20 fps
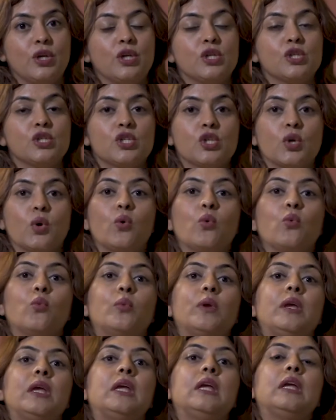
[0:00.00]
So
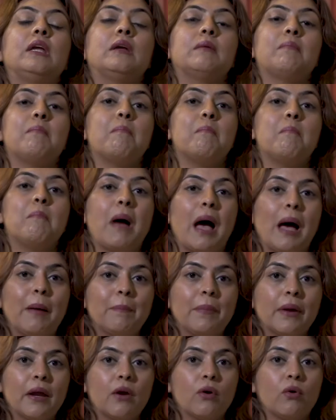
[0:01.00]
we
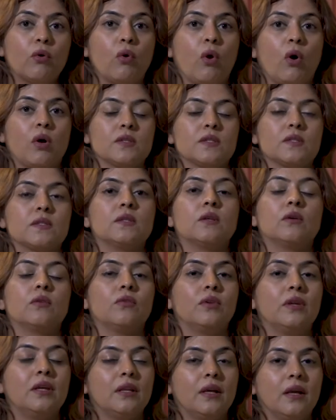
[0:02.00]
map across the
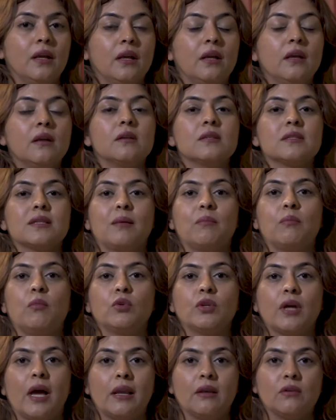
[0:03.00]
reading
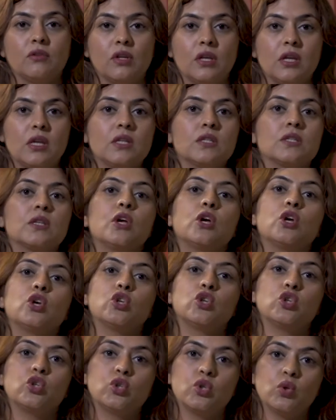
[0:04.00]
submodalities
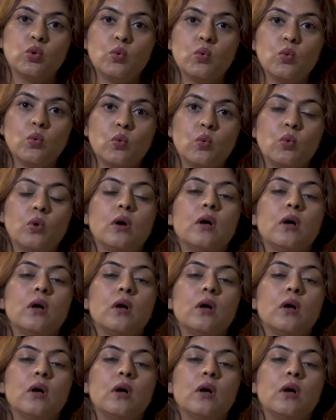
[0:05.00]
to